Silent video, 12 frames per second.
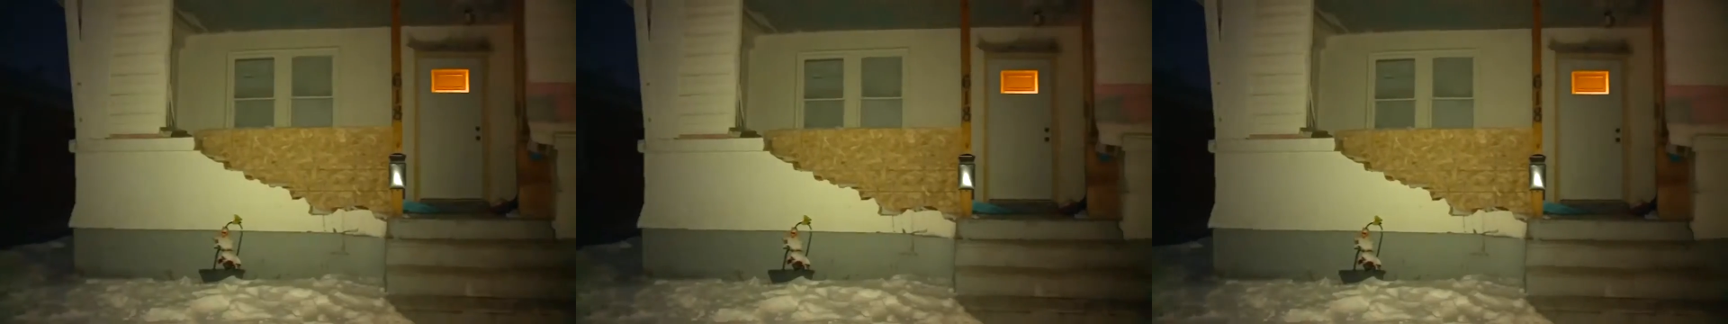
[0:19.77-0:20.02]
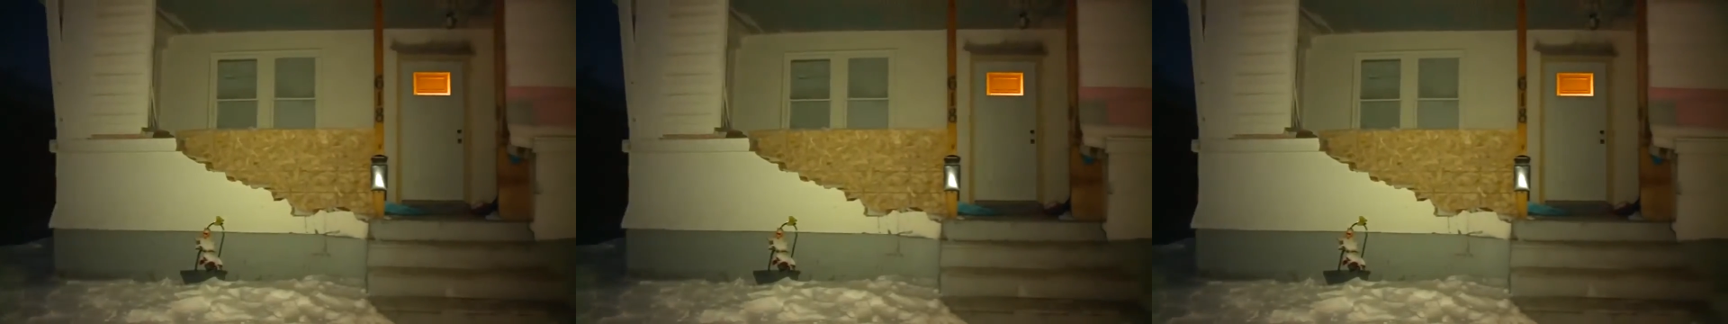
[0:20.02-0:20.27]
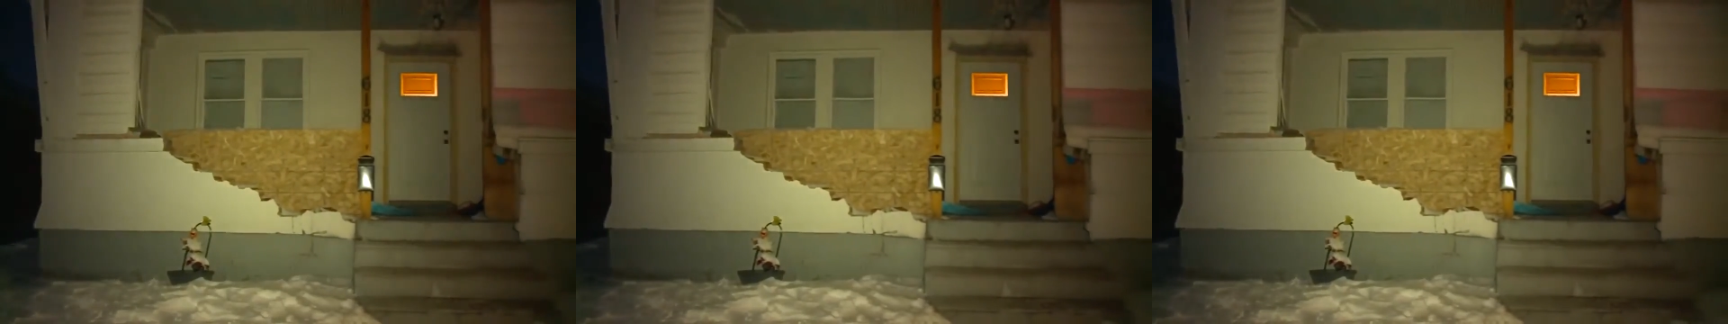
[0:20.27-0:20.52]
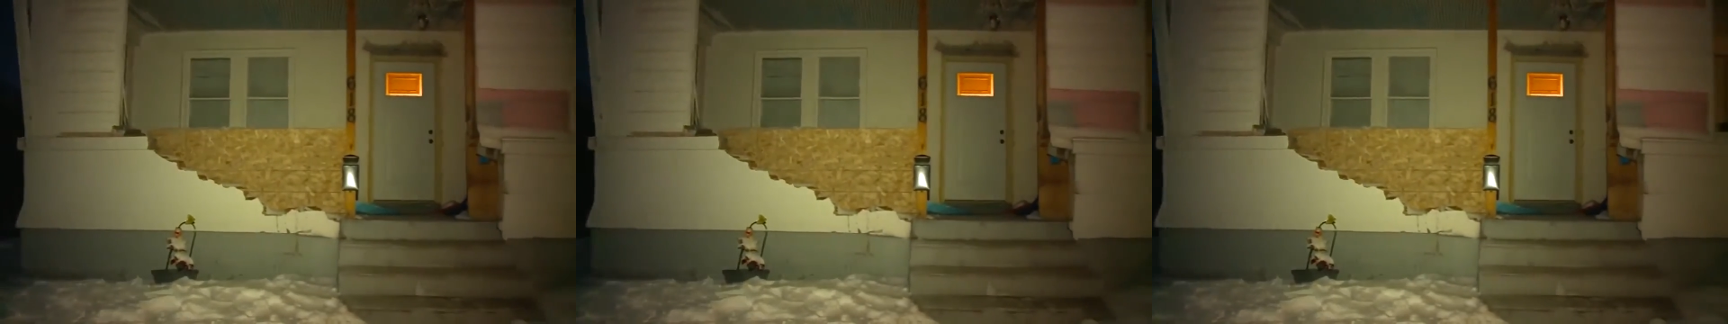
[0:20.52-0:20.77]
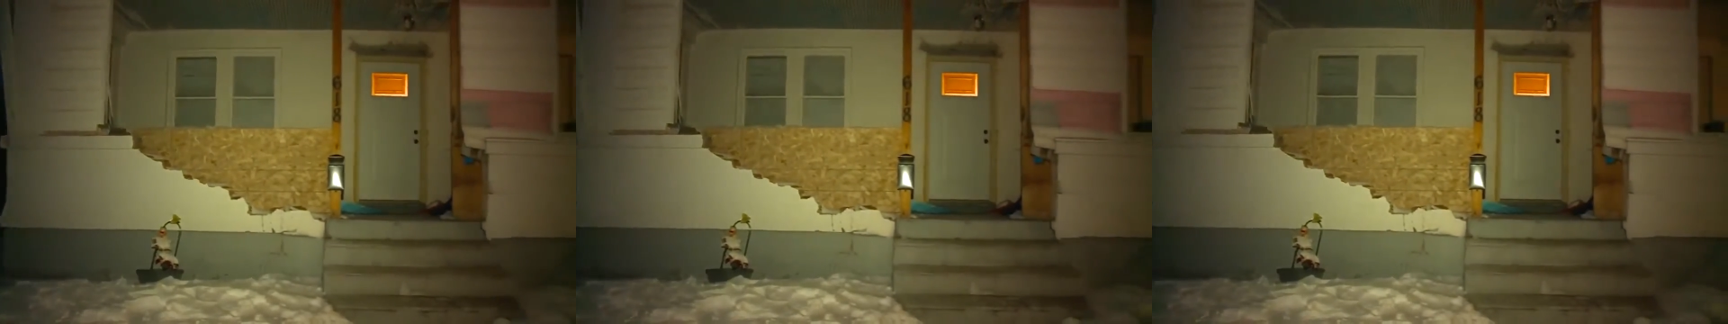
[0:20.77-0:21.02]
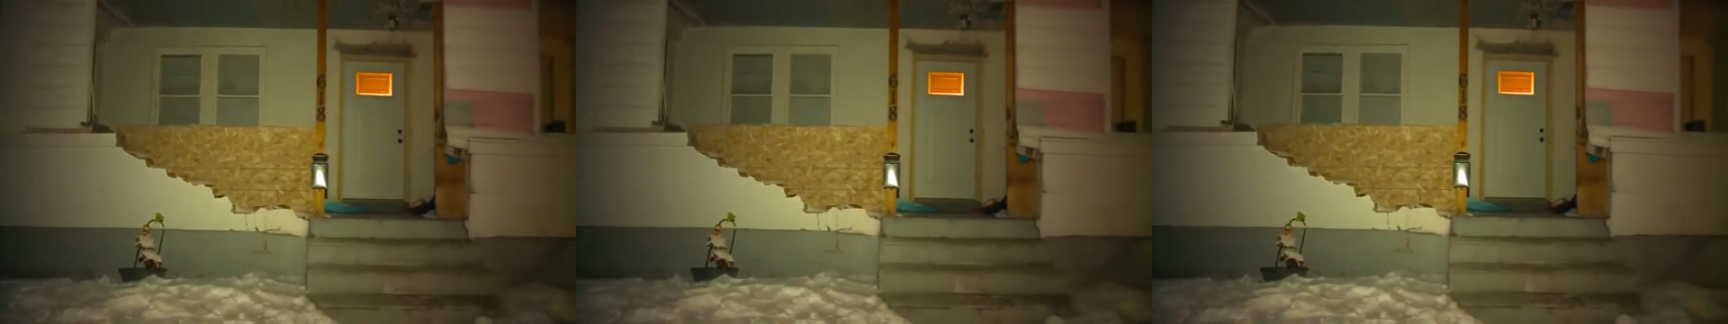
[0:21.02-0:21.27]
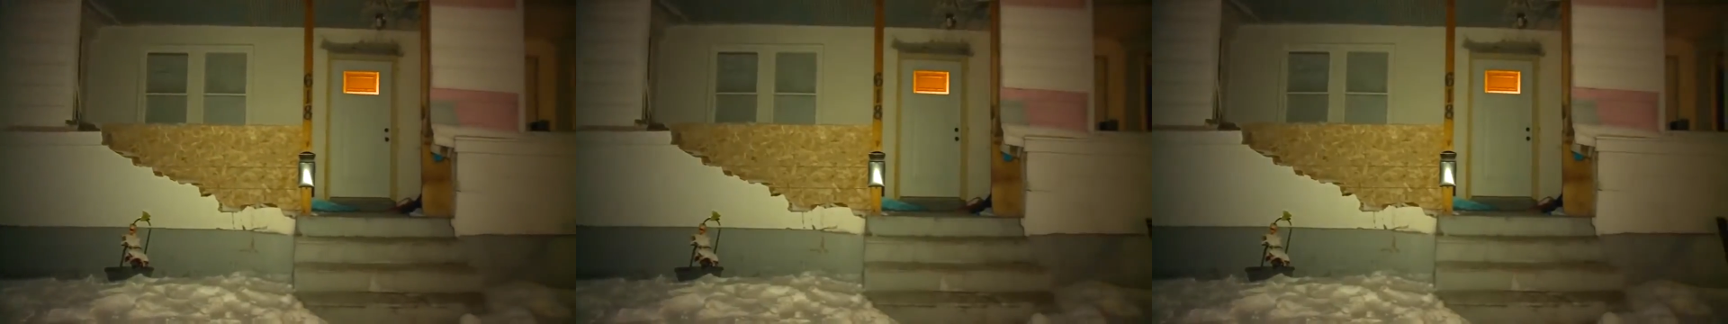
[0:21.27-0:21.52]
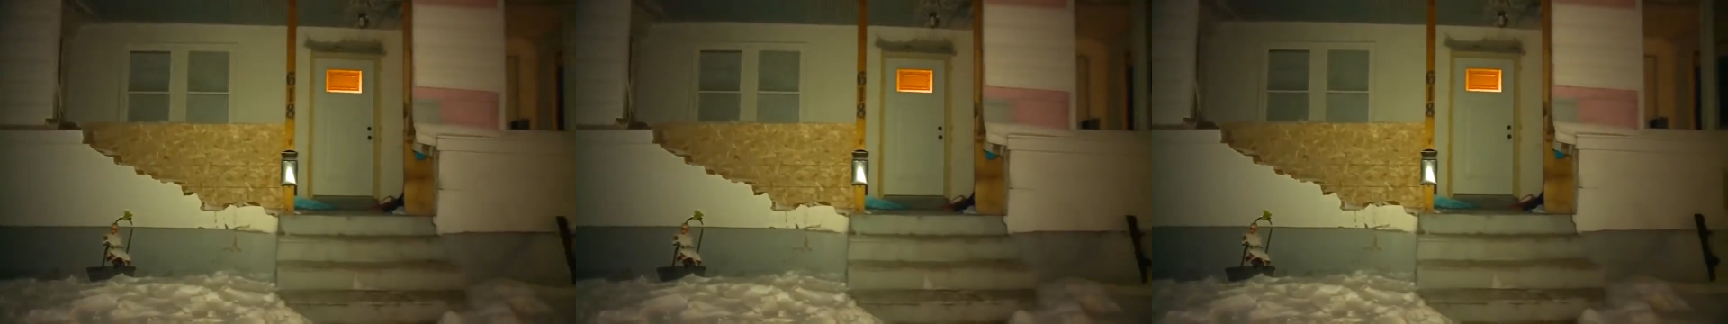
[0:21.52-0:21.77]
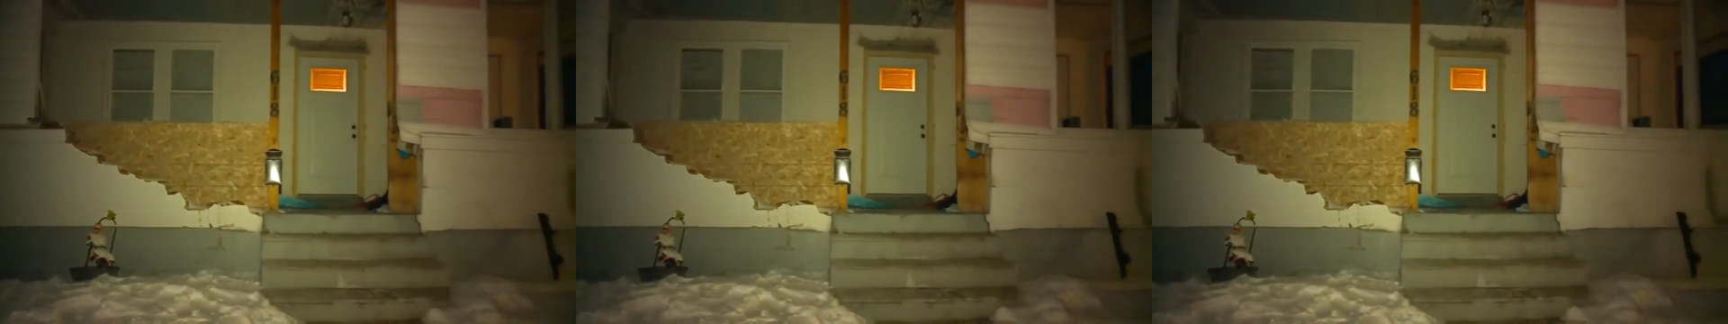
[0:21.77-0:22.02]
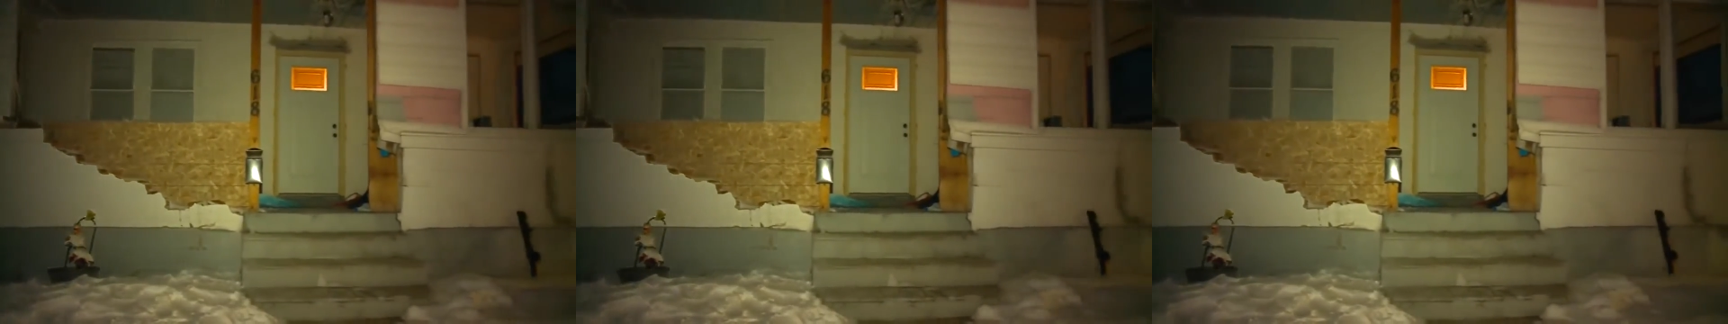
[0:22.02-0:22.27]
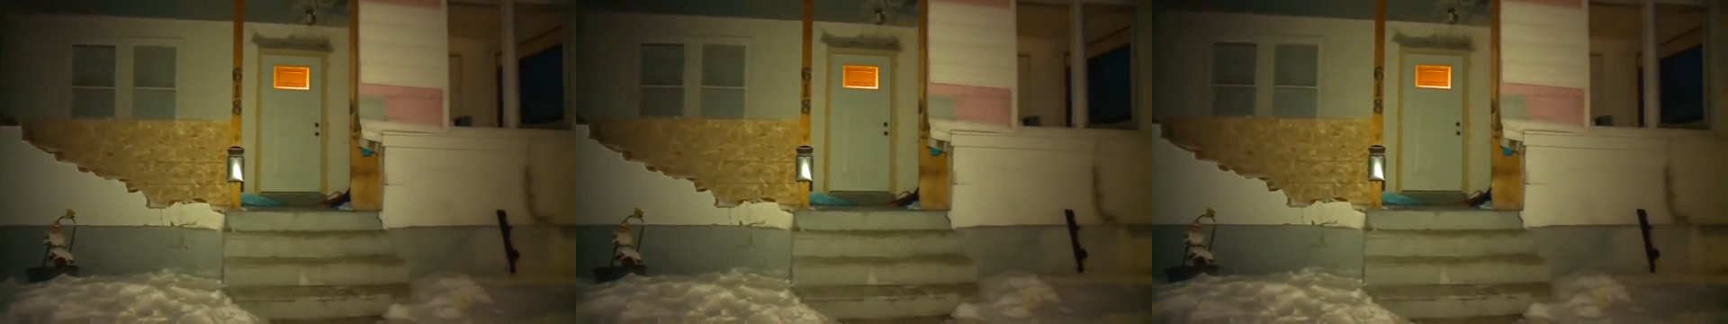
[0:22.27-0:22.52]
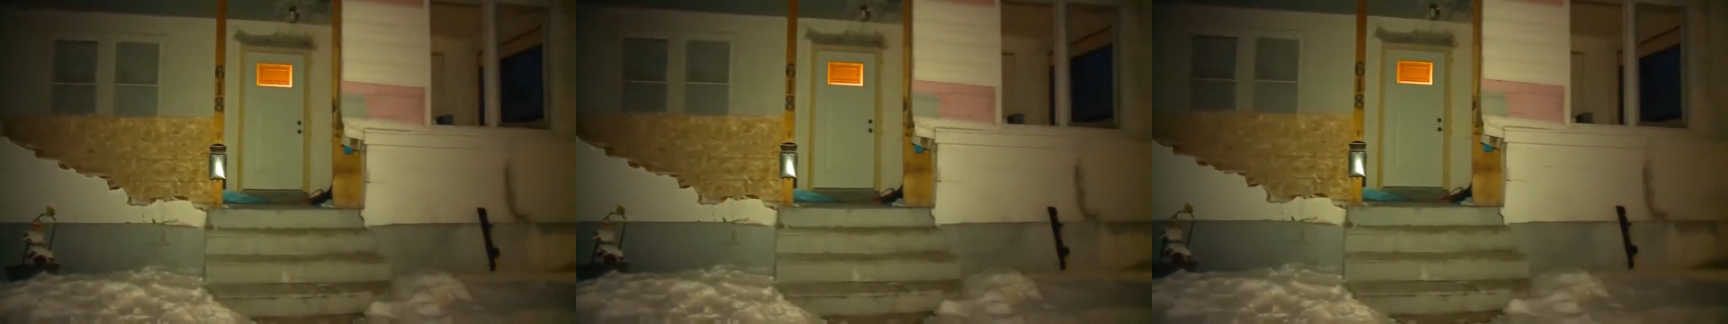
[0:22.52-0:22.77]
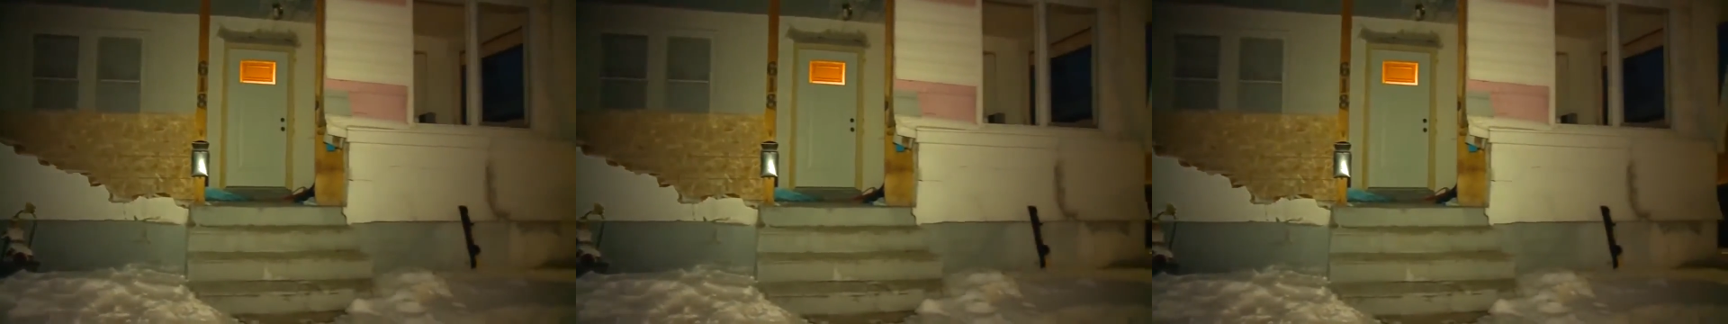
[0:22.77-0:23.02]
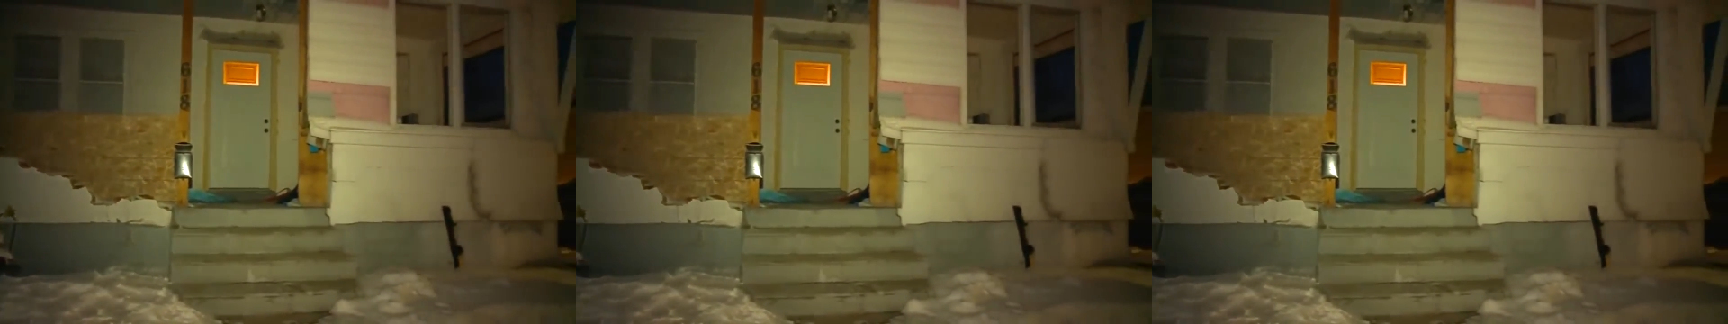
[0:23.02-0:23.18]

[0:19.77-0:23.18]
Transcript: Nobody's mouth can be seen.